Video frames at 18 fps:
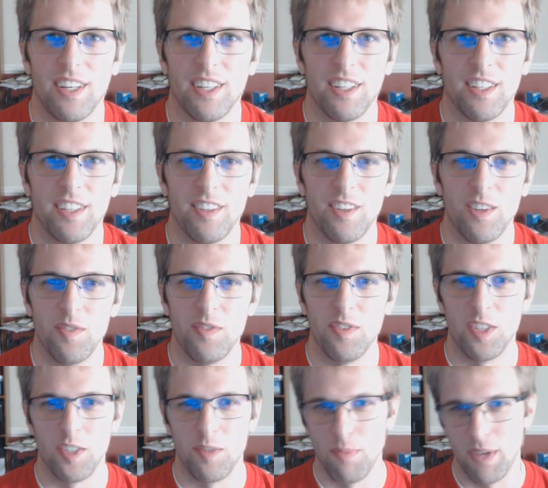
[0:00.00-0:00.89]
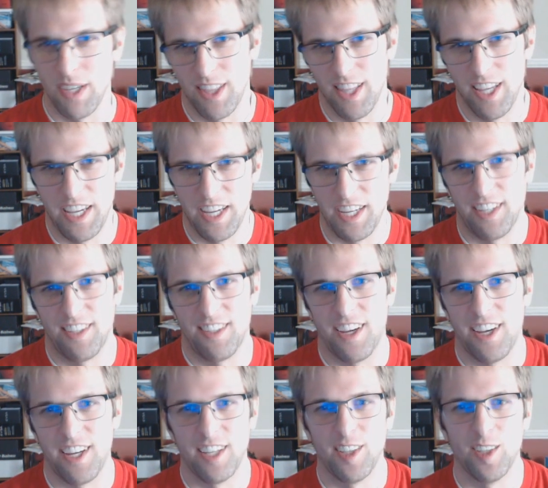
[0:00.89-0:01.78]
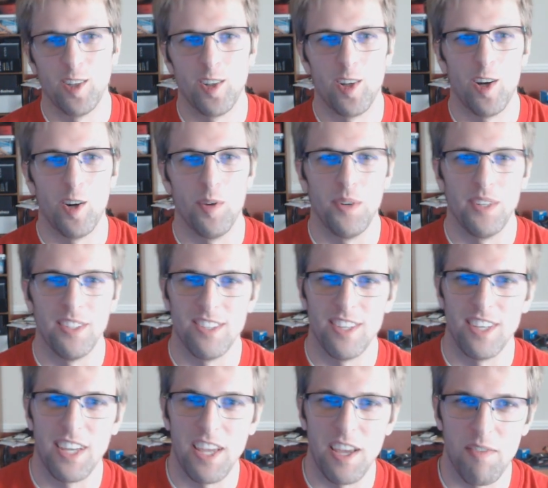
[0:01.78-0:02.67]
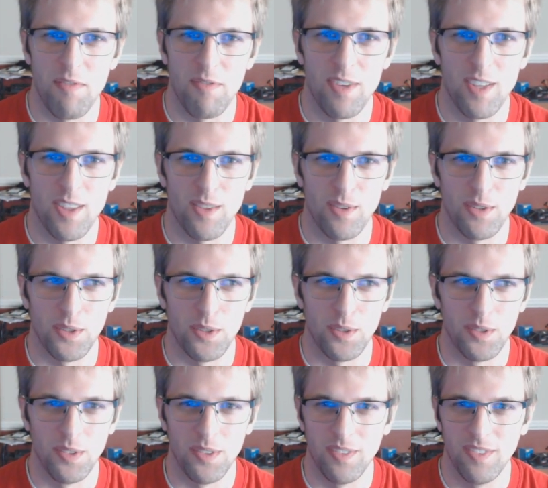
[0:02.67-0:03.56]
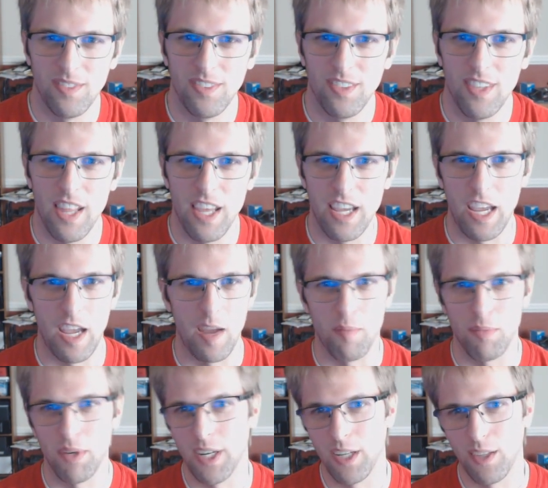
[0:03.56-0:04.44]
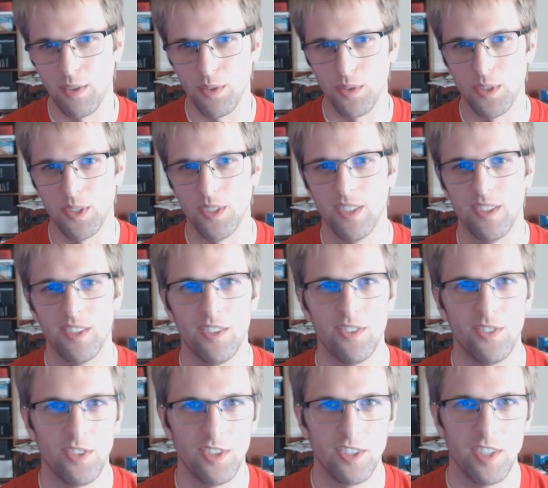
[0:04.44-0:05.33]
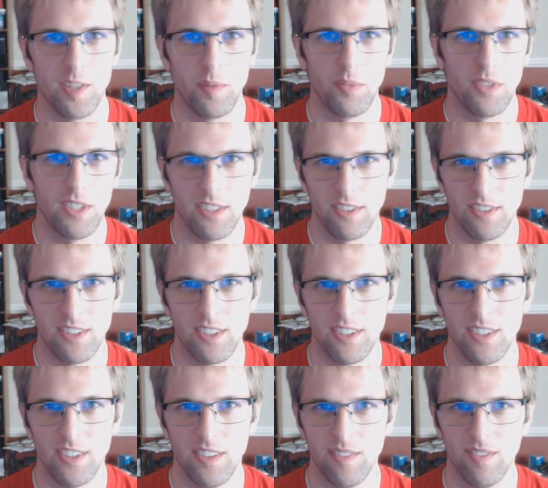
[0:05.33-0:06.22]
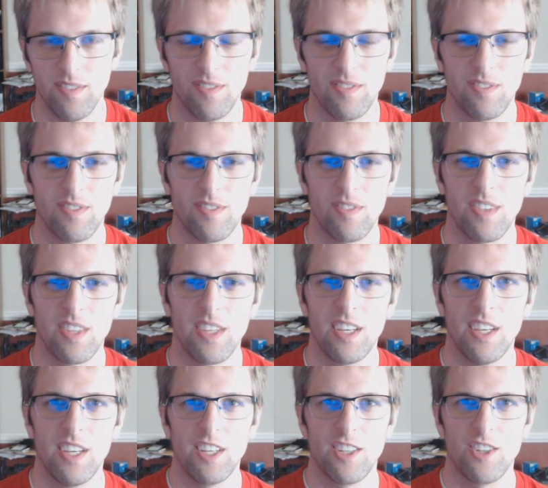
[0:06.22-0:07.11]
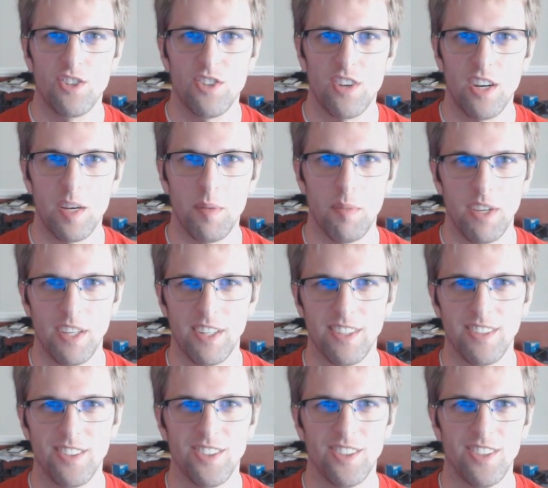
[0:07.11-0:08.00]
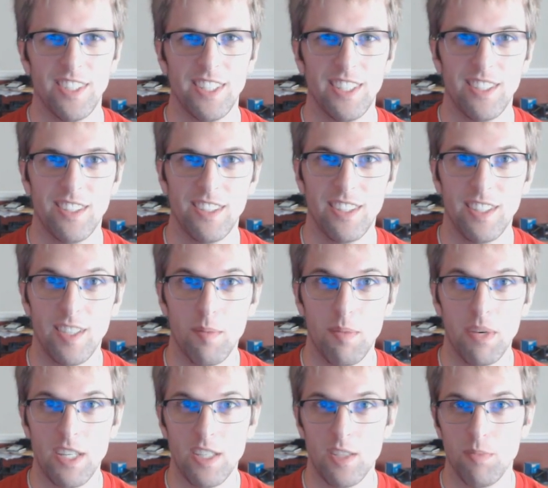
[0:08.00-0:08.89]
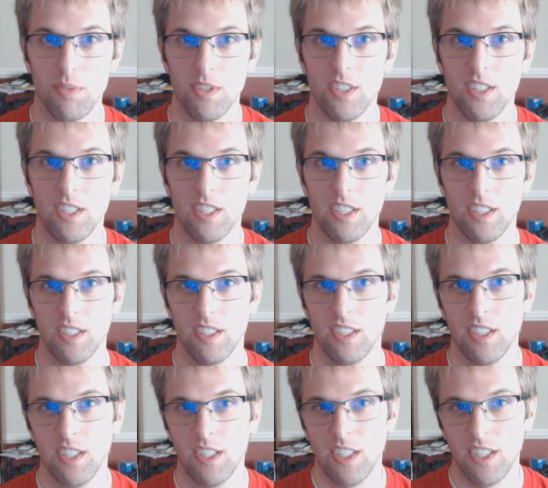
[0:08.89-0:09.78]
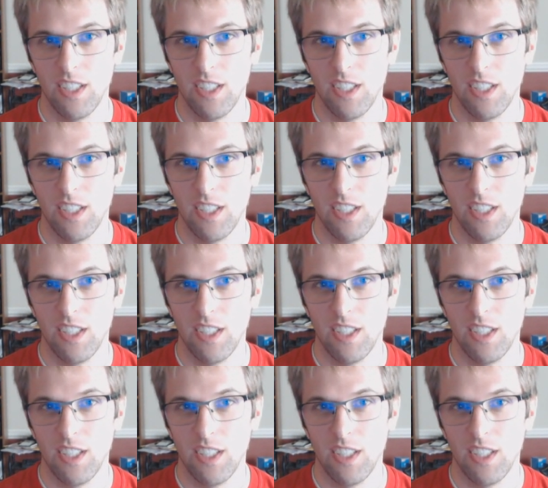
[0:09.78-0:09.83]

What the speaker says: you've just made like tiny little hallways they can't fit through and they can't break through it for some reason. Just trying to make it so that the base building,